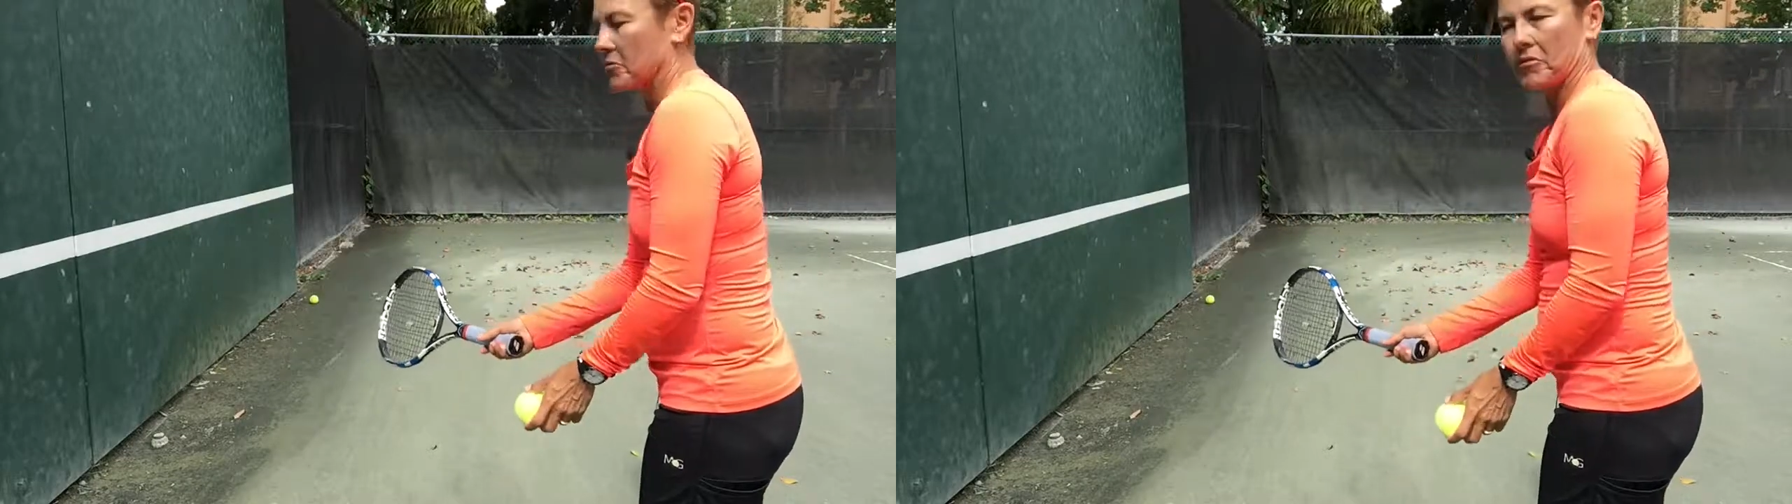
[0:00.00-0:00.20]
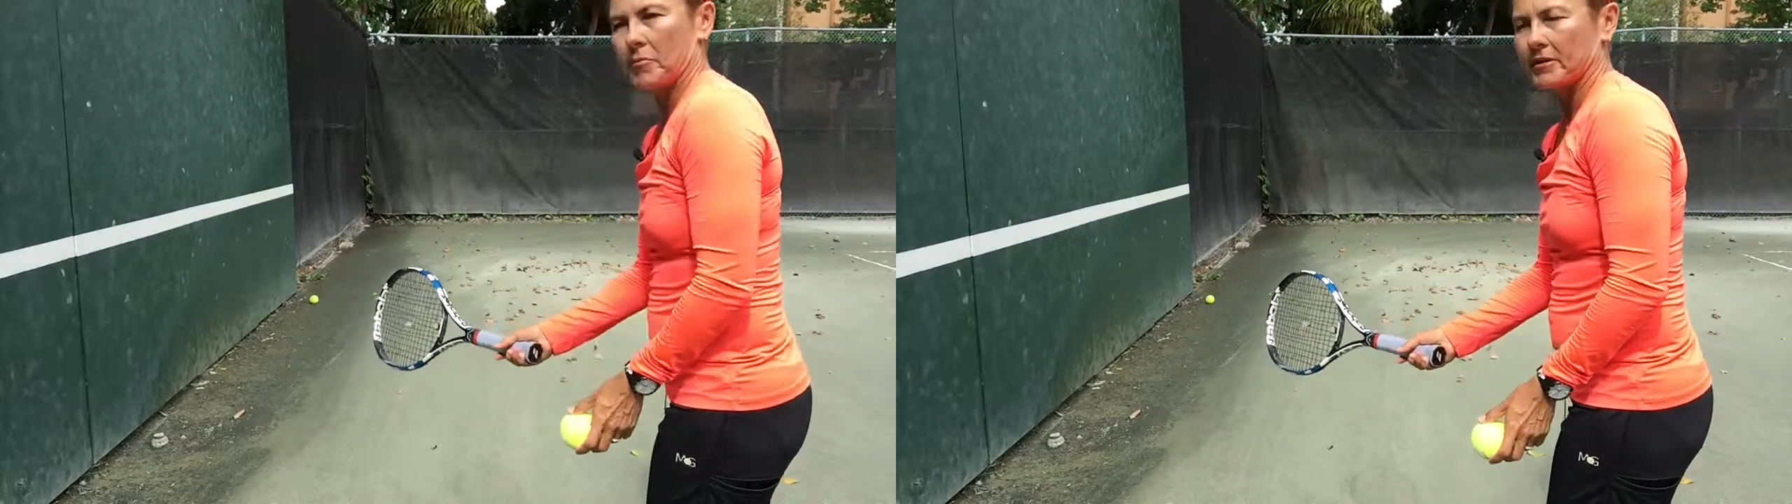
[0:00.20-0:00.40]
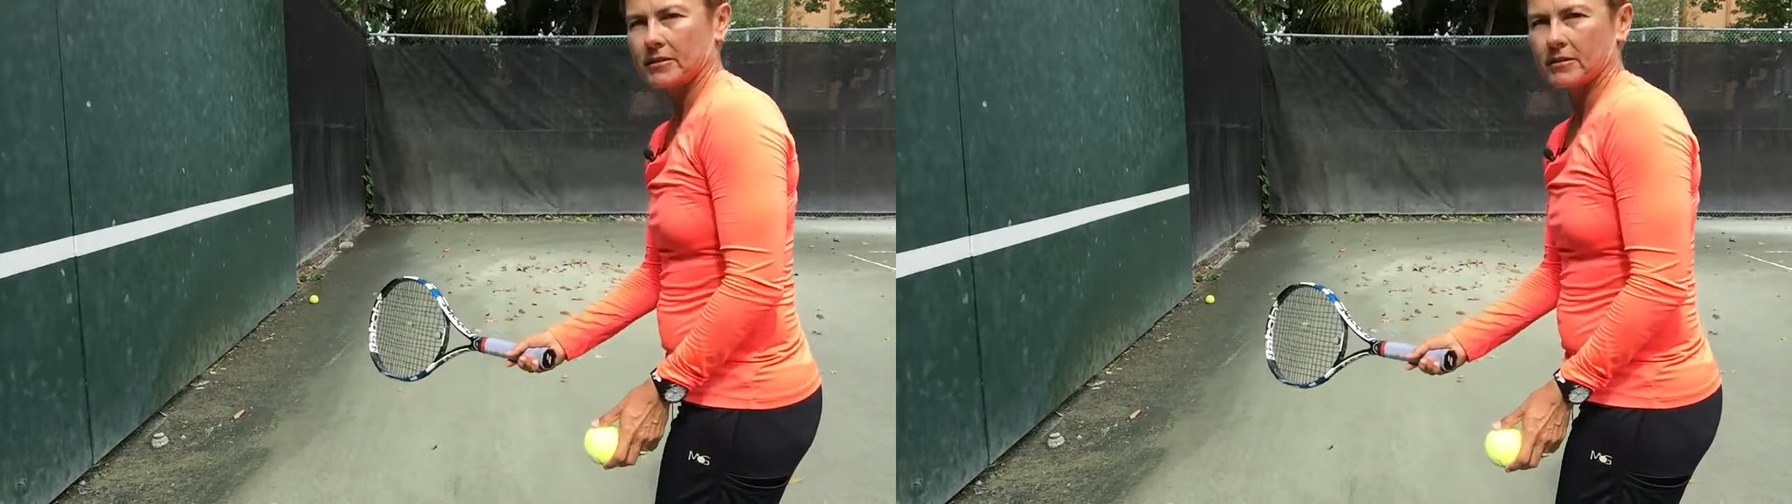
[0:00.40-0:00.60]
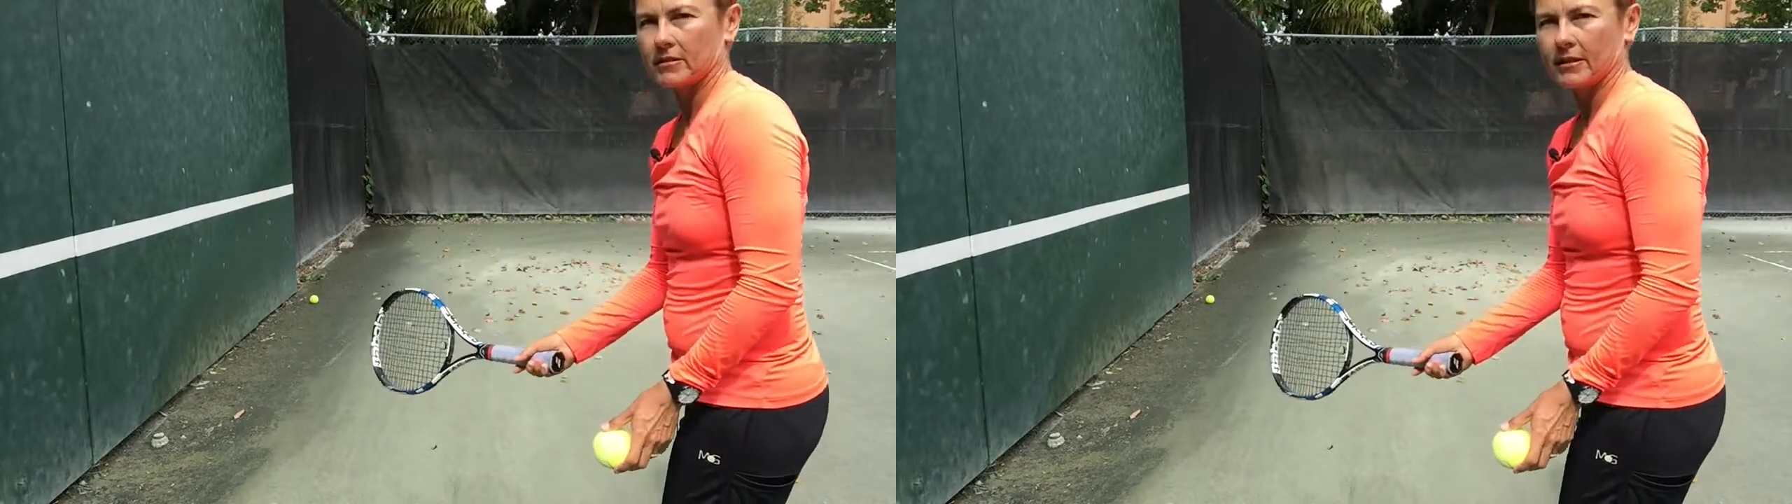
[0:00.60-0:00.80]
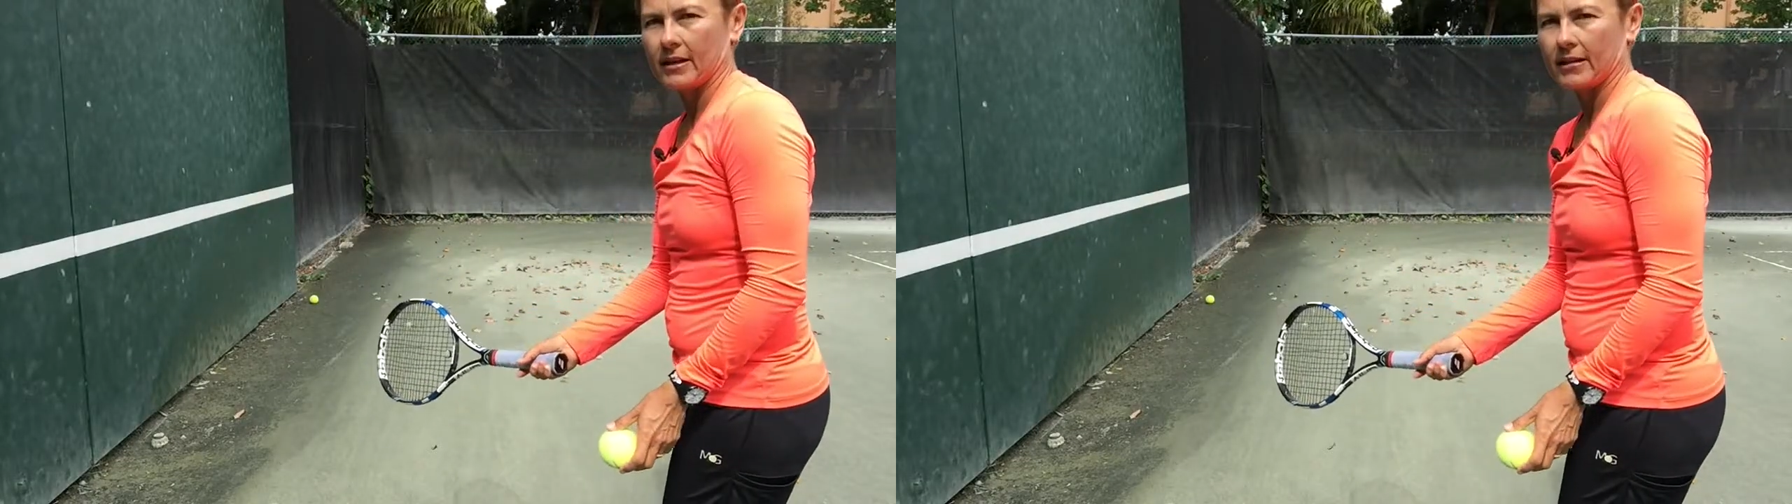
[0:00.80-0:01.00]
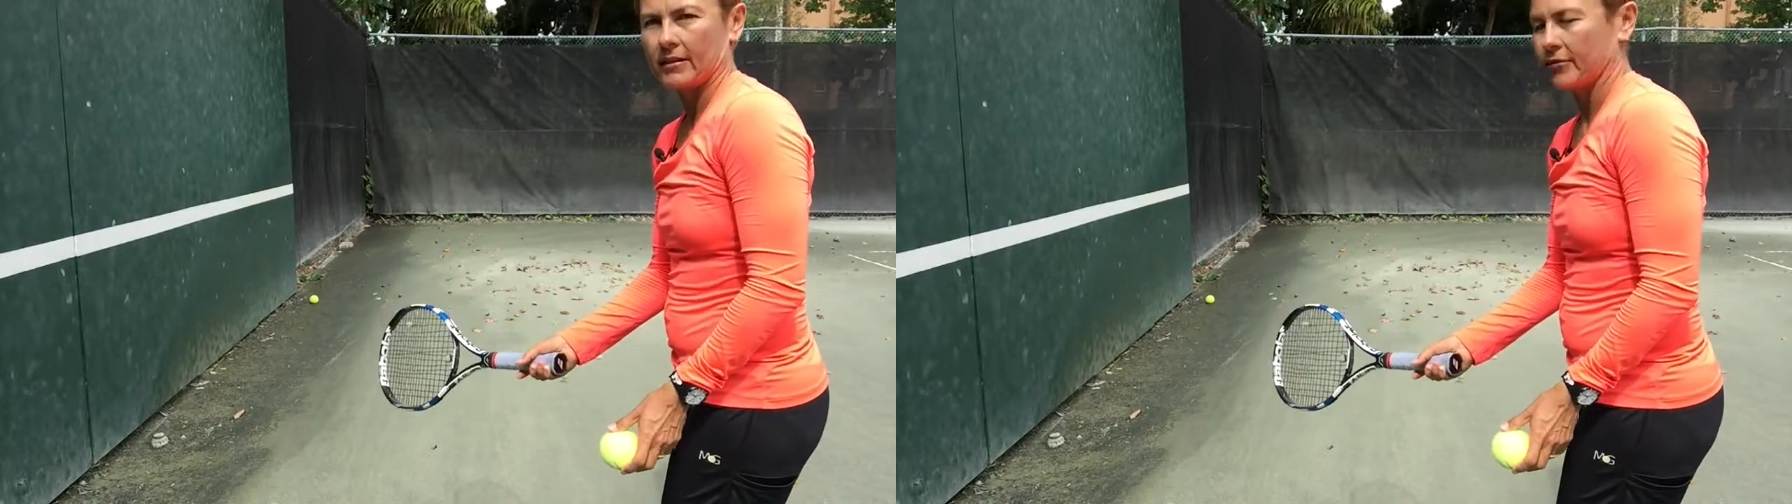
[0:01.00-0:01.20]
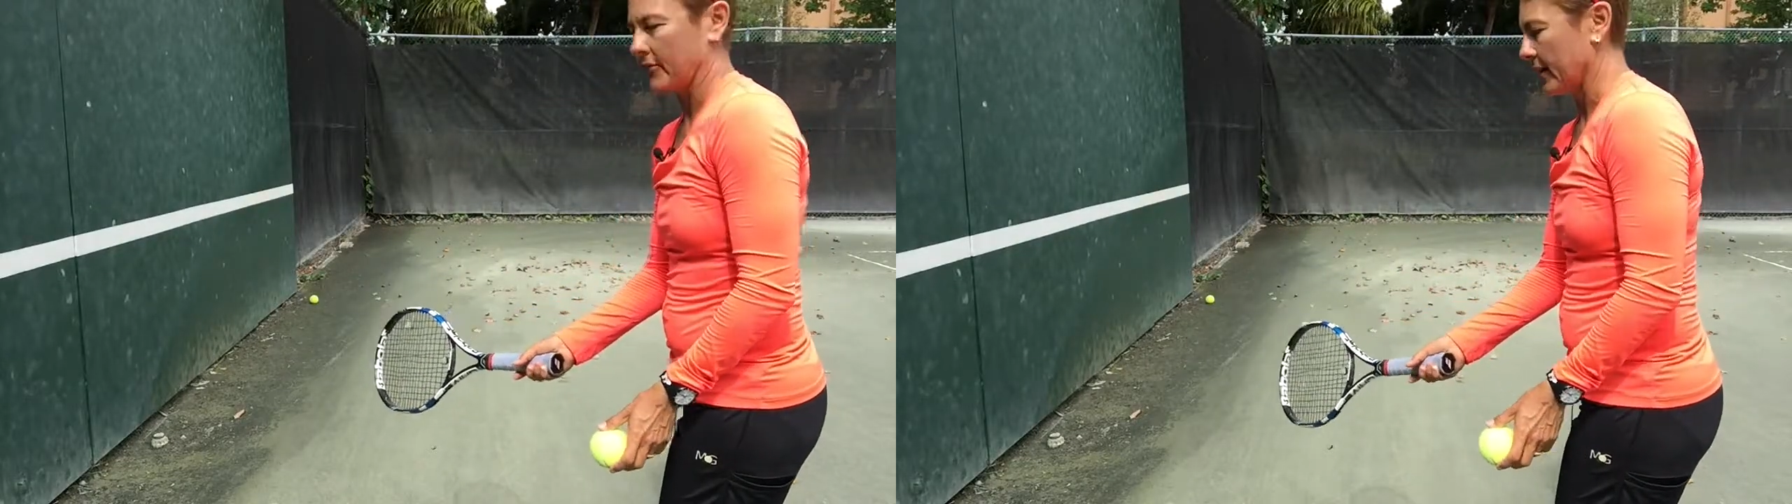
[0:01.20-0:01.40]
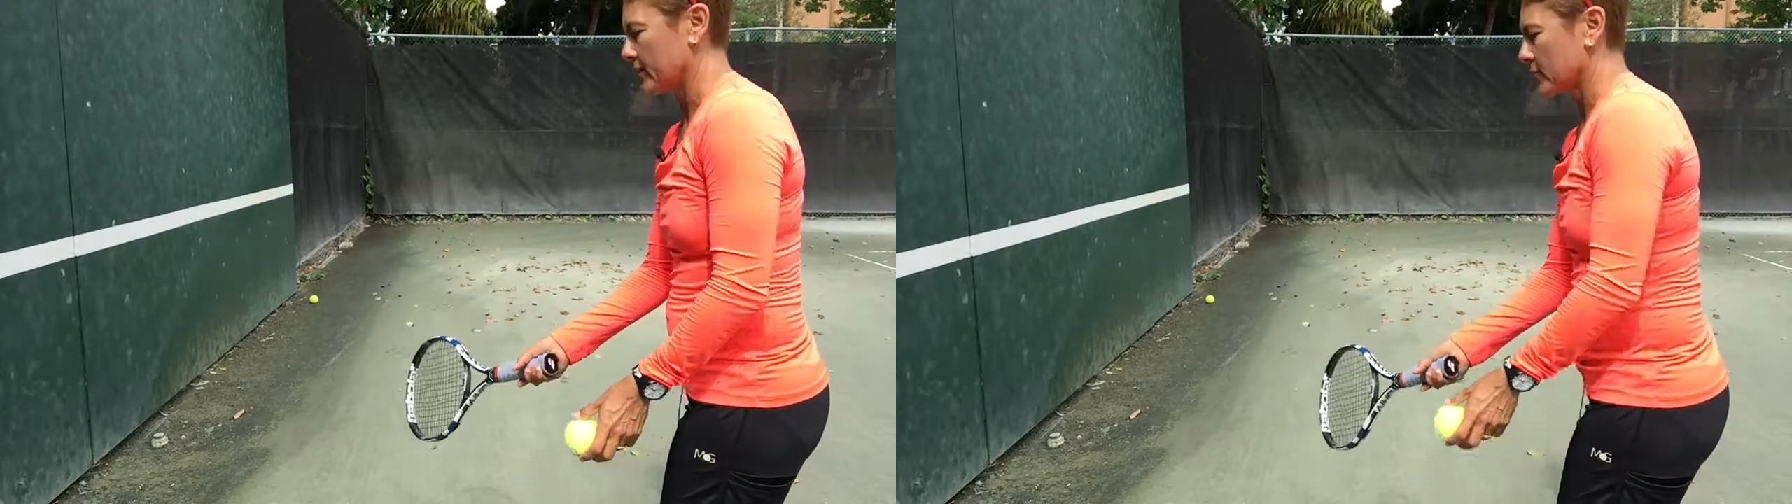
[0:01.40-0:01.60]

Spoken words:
we're basically gonna hit it flat,